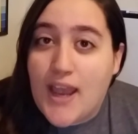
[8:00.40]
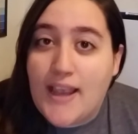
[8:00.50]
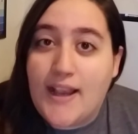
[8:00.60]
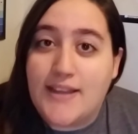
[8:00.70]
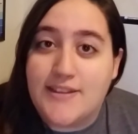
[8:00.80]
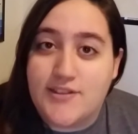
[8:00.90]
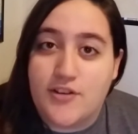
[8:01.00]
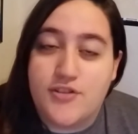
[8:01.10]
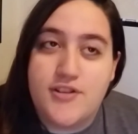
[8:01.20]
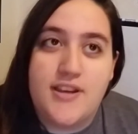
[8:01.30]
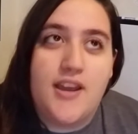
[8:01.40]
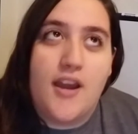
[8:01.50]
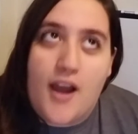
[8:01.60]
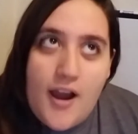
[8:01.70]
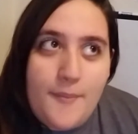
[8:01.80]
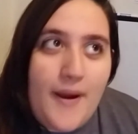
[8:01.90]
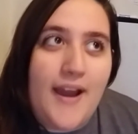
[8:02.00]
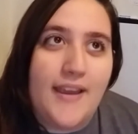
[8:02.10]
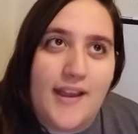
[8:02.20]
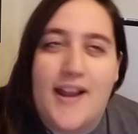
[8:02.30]
I got the surgery, oh
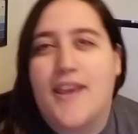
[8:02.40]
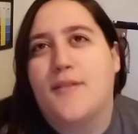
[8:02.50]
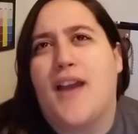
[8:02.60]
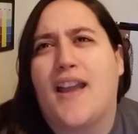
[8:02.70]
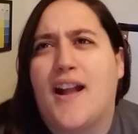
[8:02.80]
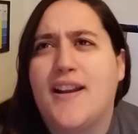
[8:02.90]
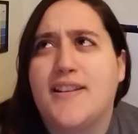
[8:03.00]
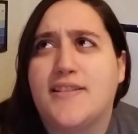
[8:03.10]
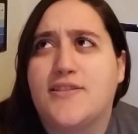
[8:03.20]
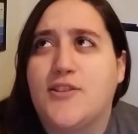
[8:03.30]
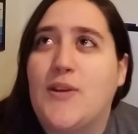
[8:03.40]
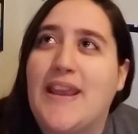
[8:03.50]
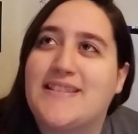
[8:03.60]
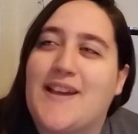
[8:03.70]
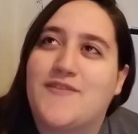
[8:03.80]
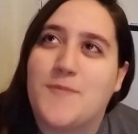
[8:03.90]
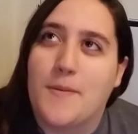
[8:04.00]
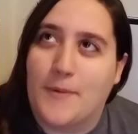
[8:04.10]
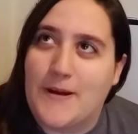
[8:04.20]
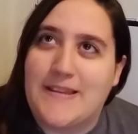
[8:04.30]
my god, I got it 2 days after
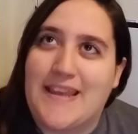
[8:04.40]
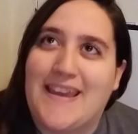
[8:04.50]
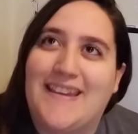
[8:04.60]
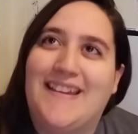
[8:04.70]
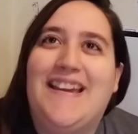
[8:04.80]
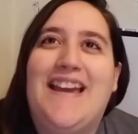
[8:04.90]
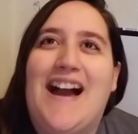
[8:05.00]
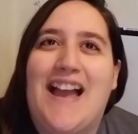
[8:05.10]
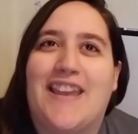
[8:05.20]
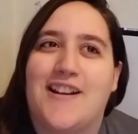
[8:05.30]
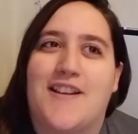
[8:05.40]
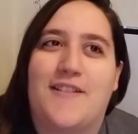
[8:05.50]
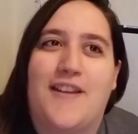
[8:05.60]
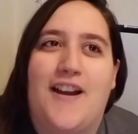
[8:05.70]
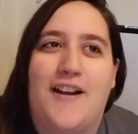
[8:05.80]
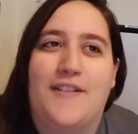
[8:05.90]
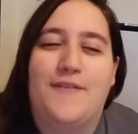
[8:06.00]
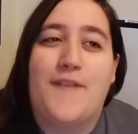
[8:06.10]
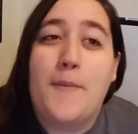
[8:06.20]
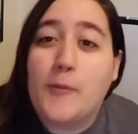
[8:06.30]
my birthday. I get it on
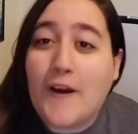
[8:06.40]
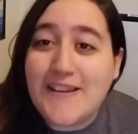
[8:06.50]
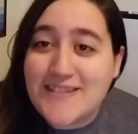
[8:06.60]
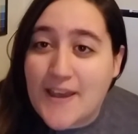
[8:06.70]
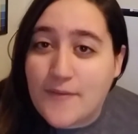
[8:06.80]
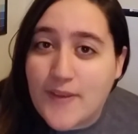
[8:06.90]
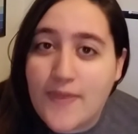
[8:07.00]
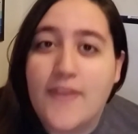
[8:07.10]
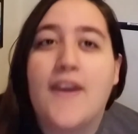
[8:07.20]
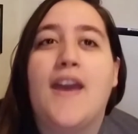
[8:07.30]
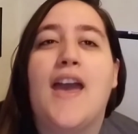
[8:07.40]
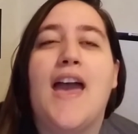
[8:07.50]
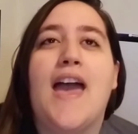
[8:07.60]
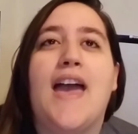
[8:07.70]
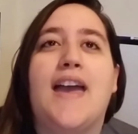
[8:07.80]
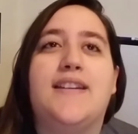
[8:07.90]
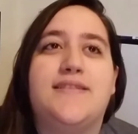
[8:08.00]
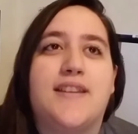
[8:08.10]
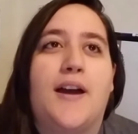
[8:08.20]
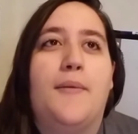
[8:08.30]
February 7th,
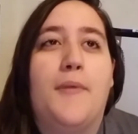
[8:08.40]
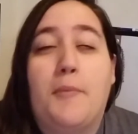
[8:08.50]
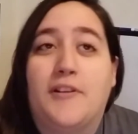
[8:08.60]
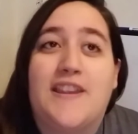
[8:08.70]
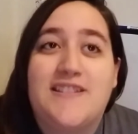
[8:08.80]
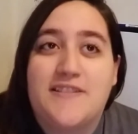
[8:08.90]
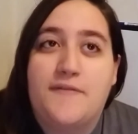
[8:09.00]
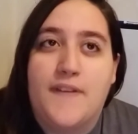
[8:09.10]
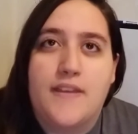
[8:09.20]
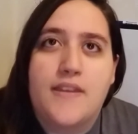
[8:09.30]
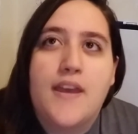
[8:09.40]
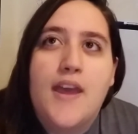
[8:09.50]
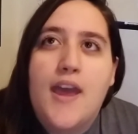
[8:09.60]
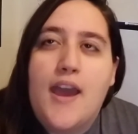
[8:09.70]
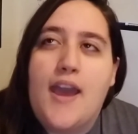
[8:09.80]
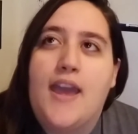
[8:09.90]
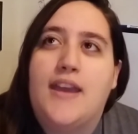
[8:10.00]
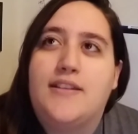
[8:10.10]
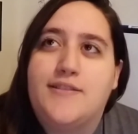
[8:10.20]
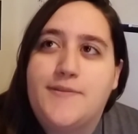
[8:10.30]
and my birthday's the 5th,
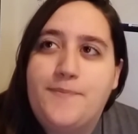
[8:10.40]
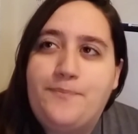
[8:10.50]
and